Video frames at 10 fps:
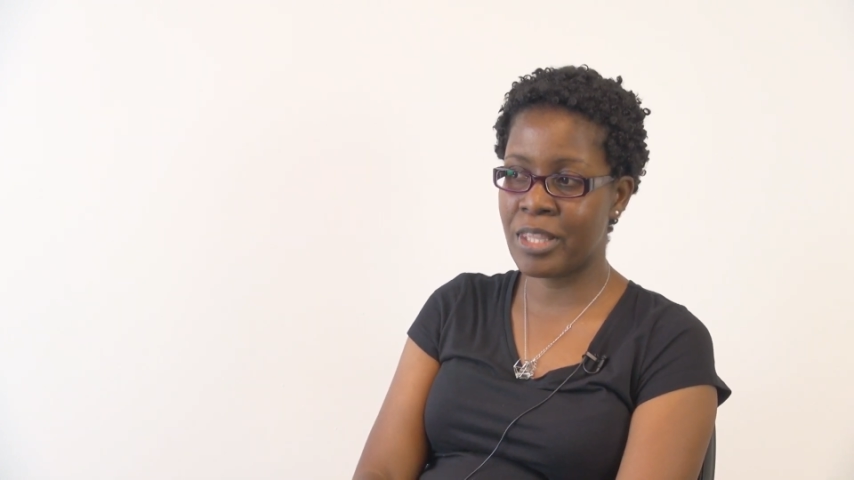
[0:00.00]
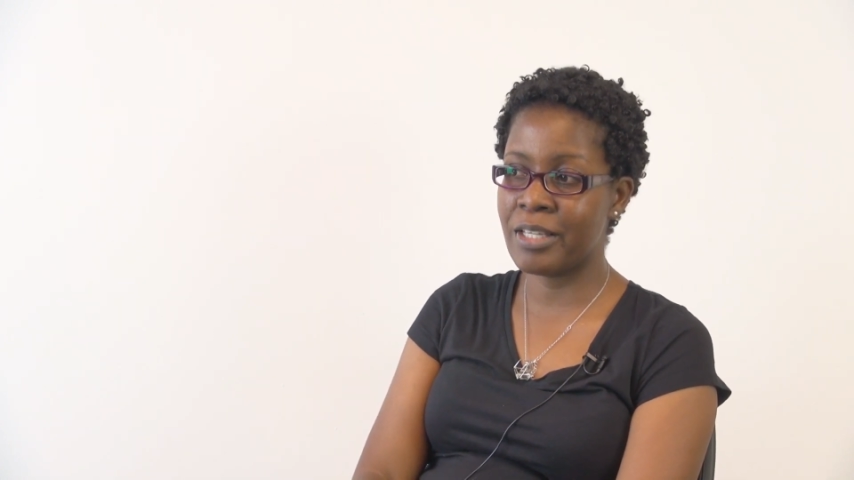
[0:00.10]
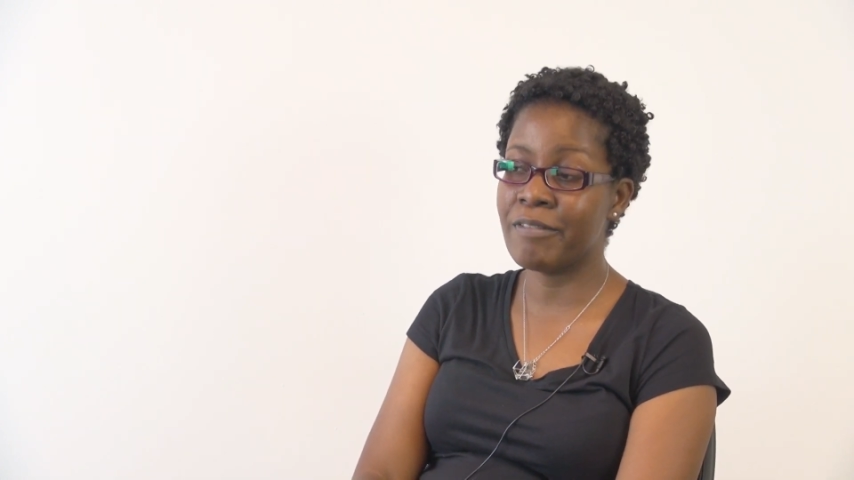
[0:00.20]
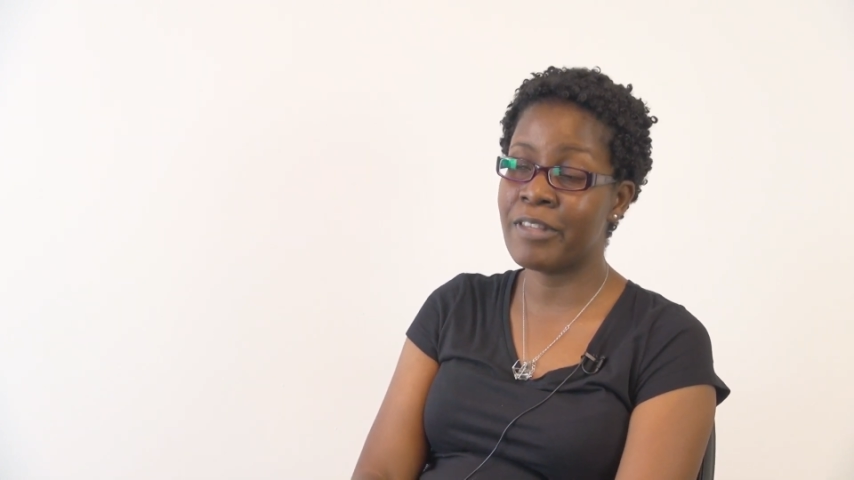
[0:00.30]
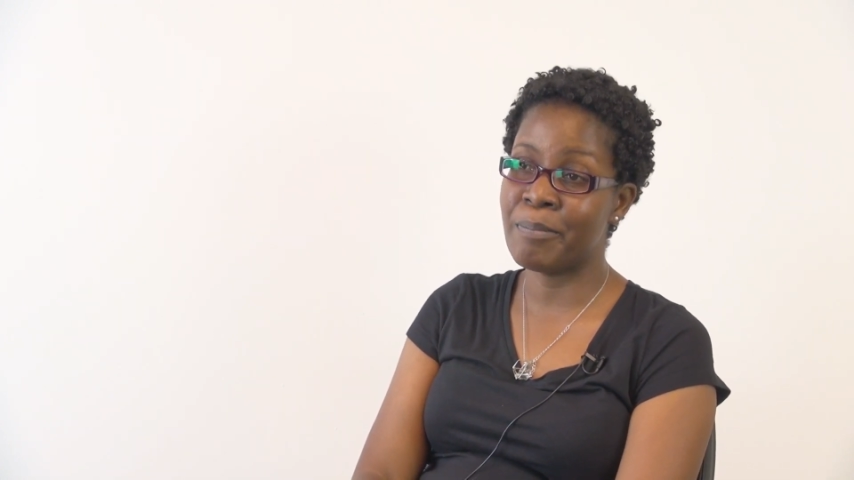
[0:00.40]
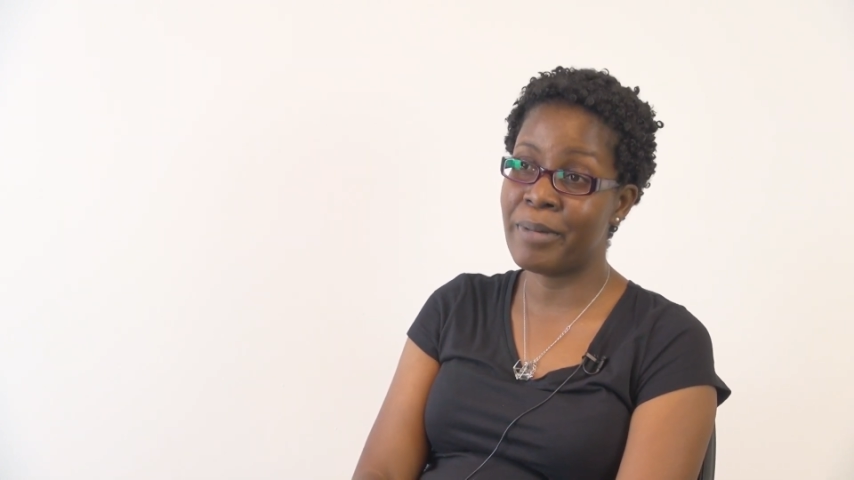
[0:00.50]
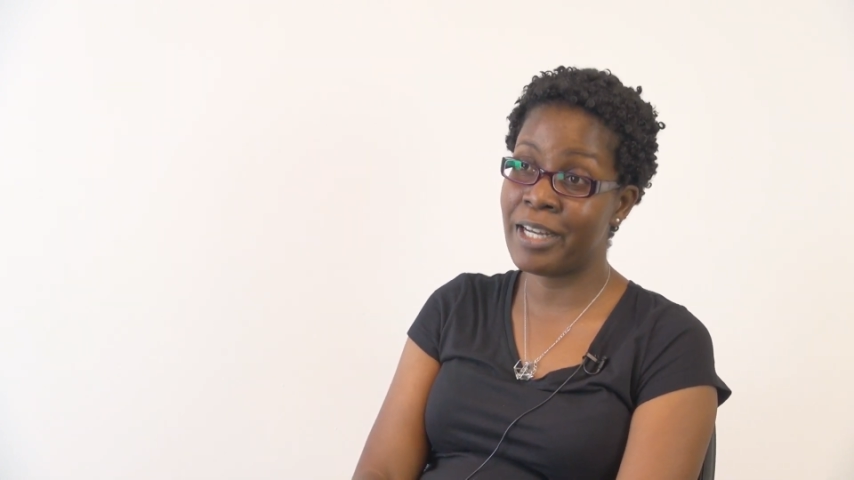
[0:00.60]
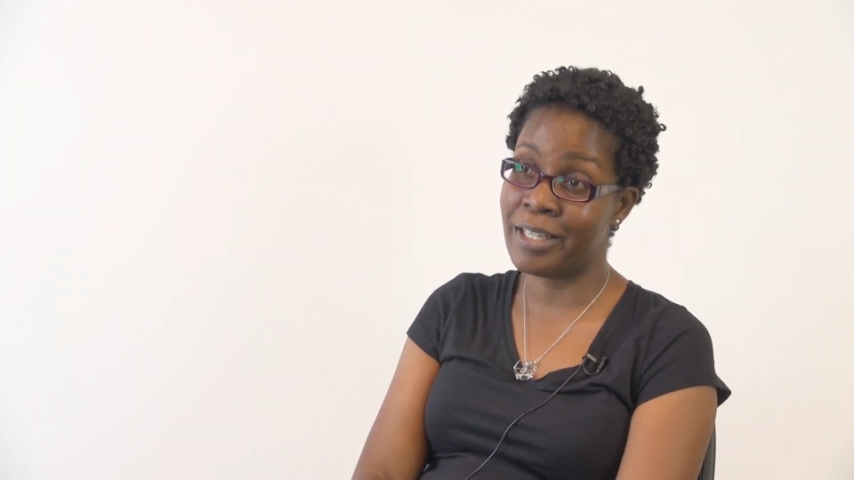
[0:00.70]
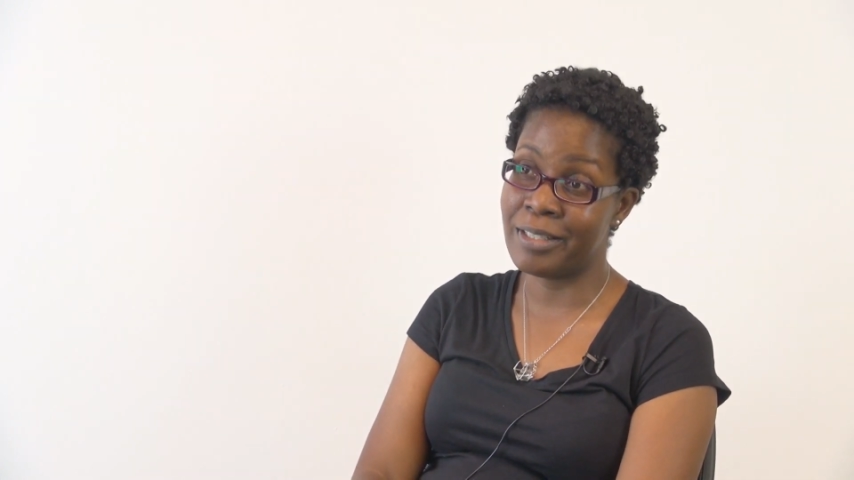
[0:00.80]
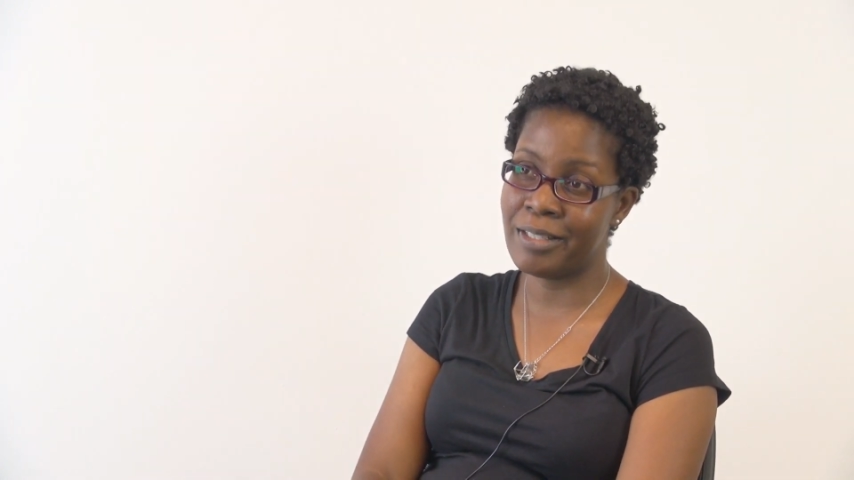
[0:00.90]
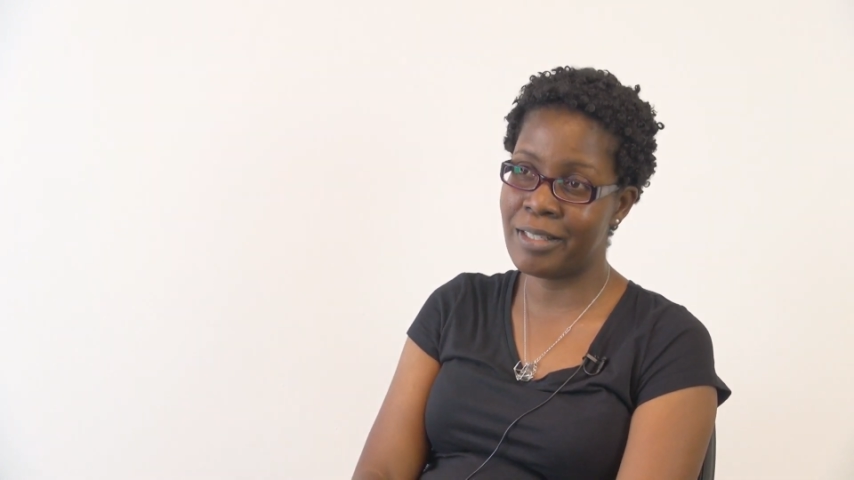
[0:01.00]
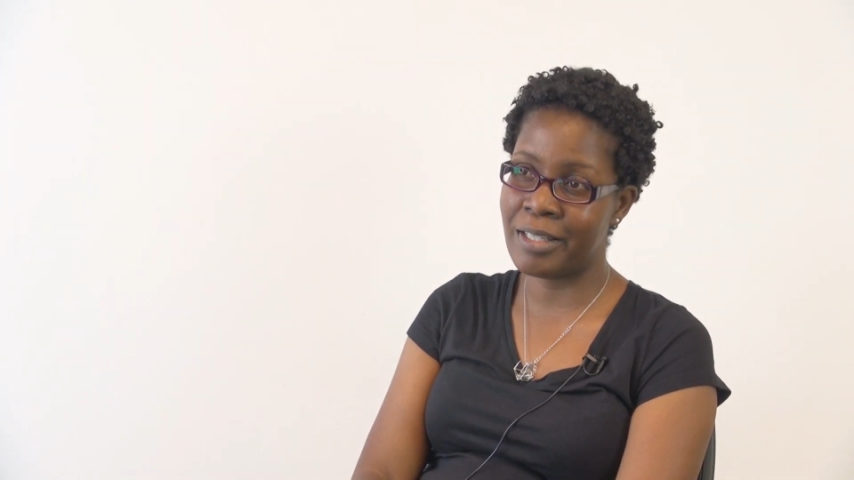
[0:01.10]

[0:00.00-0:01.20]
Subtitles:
we think if they buy in,